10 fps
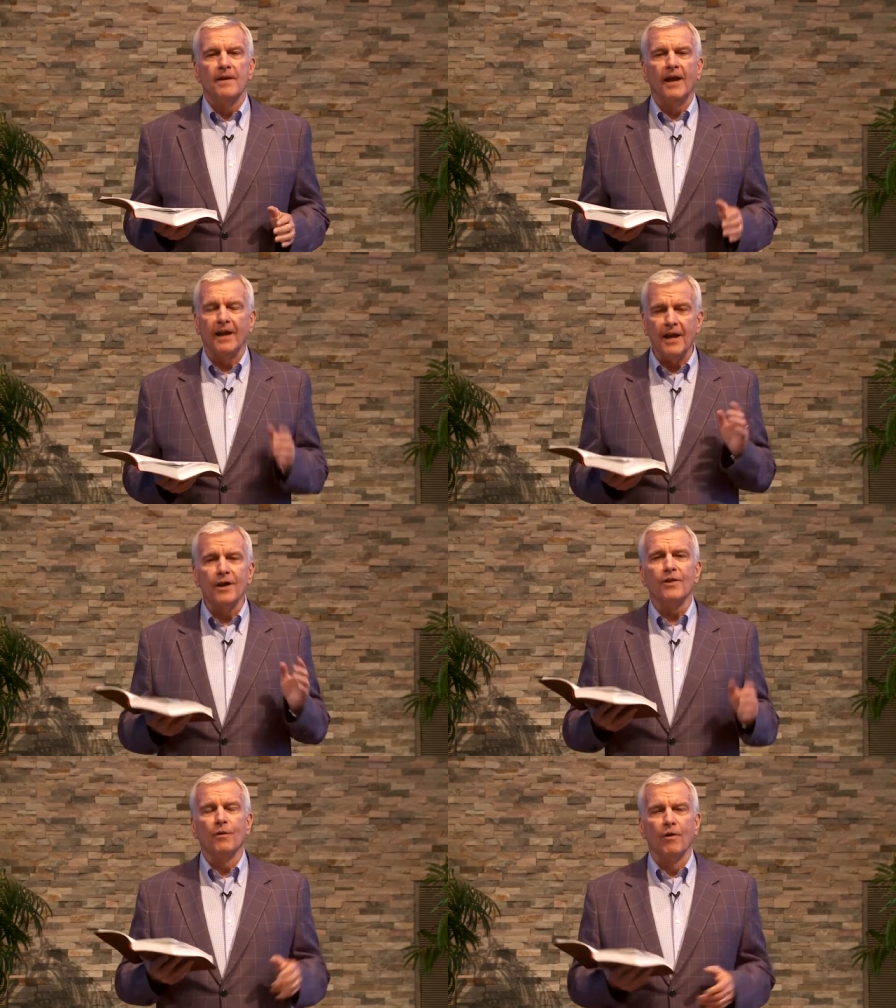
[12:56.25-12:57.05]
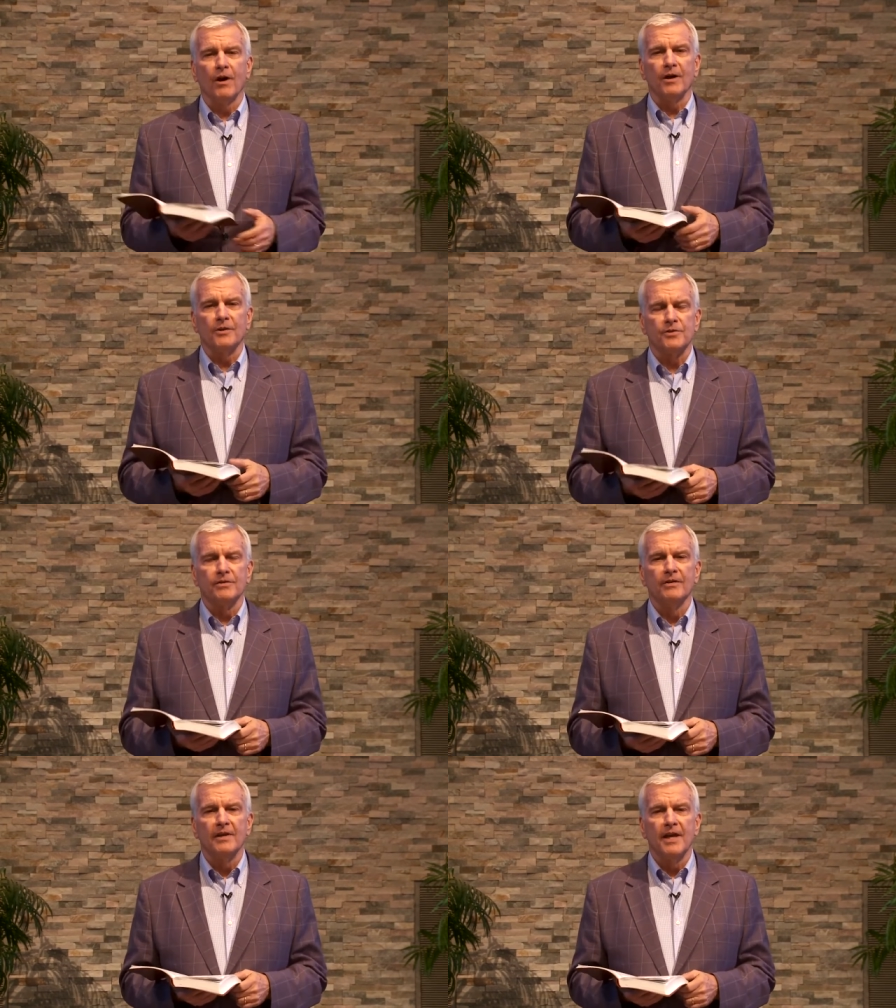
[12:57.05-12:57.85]
And here are the words
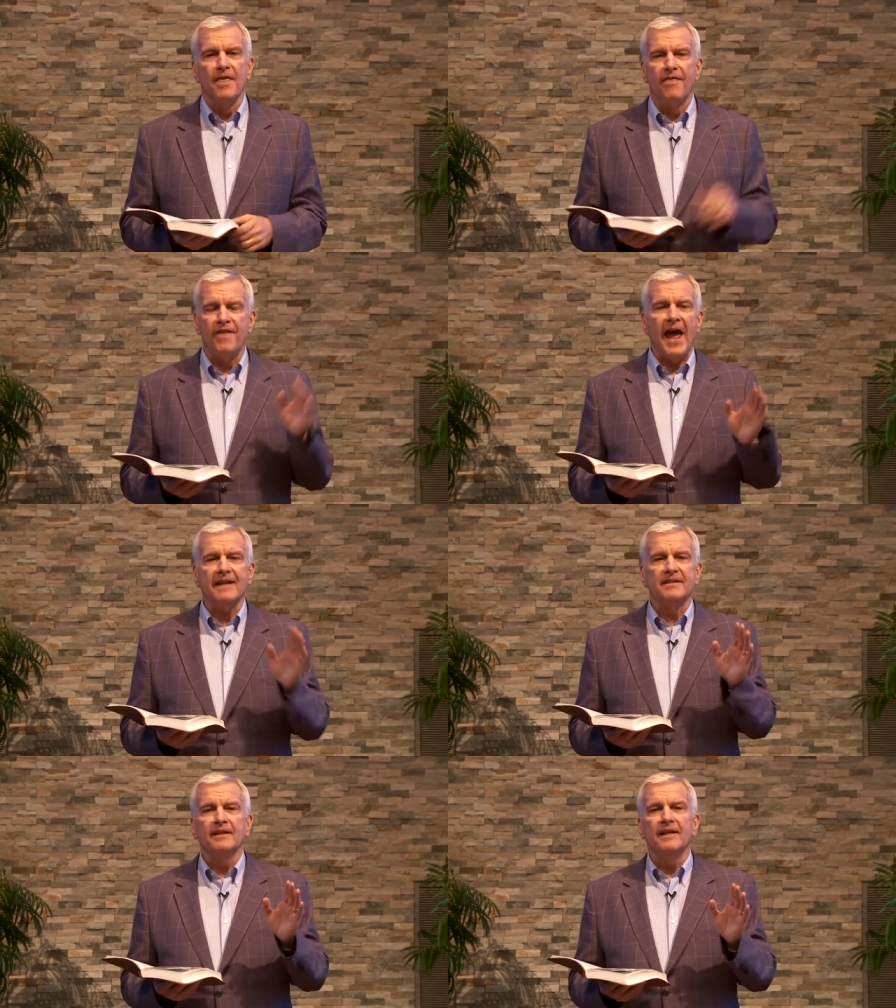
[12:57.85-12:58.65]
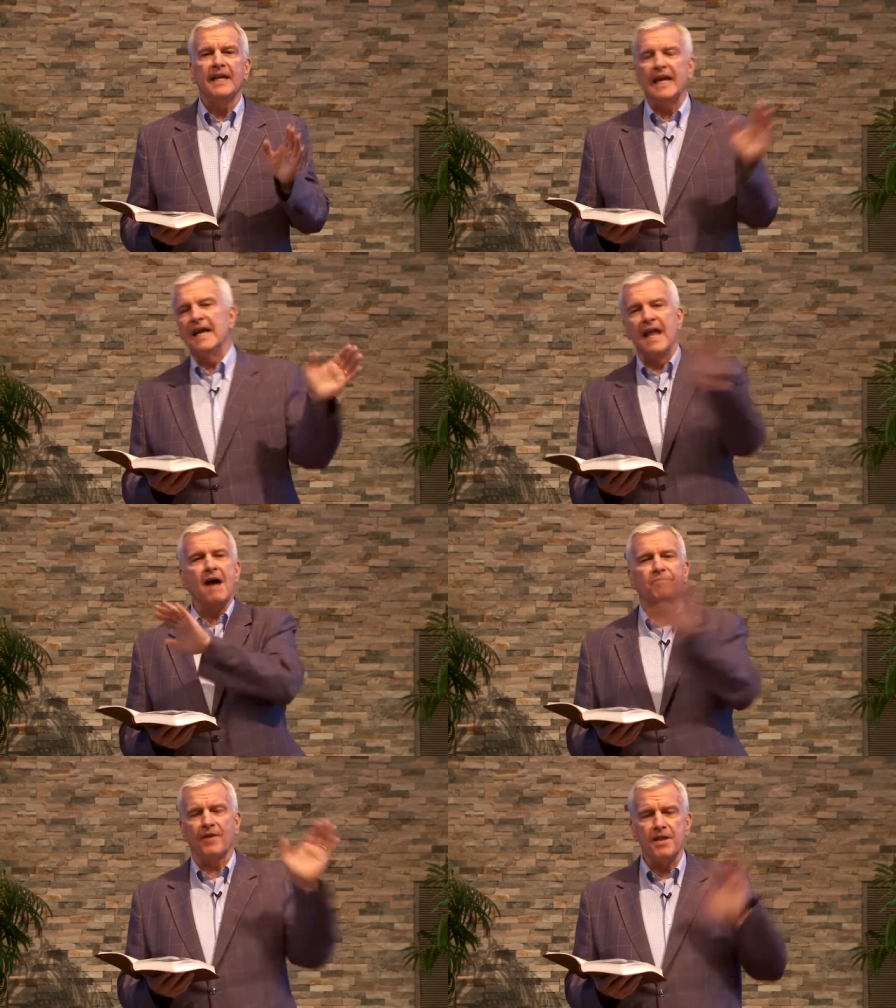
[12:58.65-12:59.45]
that in
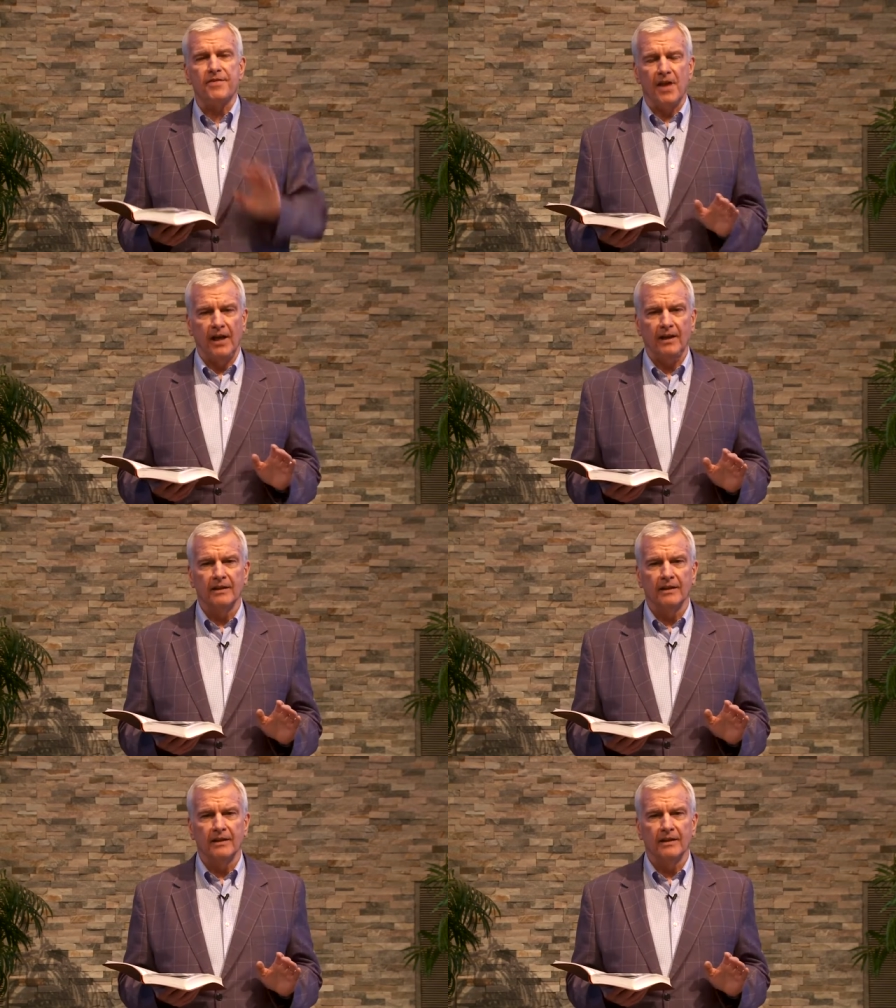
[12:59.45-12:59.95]
everything